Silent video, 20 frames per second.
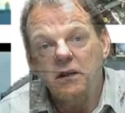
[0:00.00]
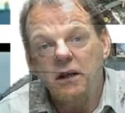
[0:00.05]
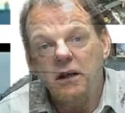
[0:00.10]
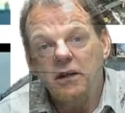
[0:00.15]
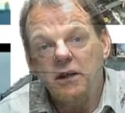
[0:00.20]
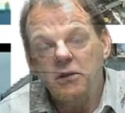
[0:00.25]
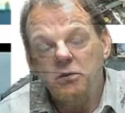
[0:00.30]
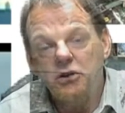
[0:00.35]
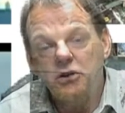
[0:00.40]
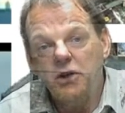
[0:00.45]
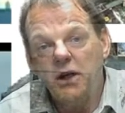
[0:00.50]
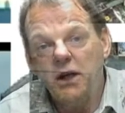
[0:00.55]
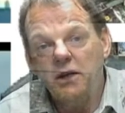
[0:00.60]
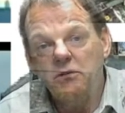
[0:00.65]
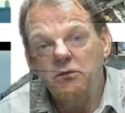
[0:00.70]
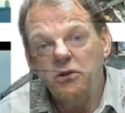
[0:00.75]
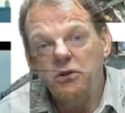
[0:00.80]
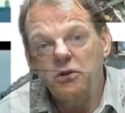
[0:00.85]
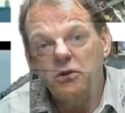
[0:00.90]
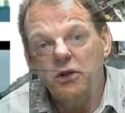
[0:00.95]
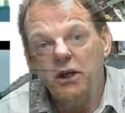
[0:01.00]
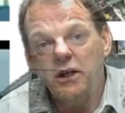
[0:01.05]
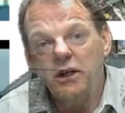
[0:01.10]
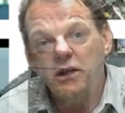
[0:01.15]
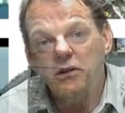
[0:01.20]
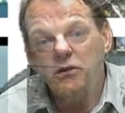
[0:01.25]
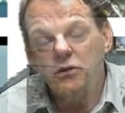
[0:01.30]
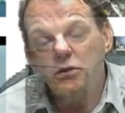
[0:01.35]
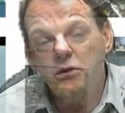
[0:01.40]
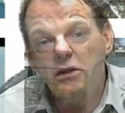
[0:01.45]
And that's what you have to do. You got to
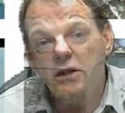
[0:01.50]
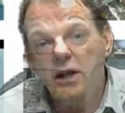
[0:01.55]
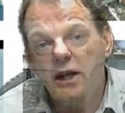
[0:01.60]
get through the